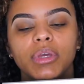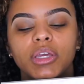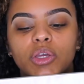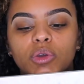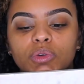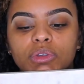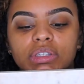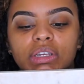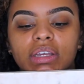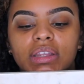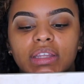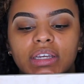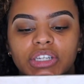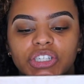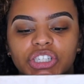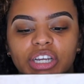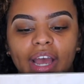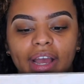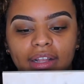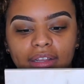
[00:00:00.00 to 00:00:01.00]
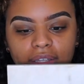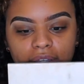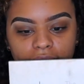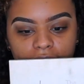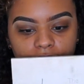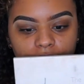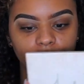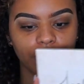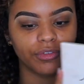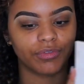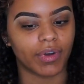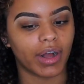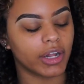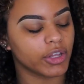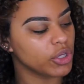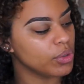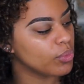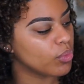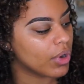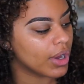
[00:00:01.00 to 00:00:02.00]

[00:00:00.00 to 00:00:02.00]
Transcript: be using the JACLYN Hill Volume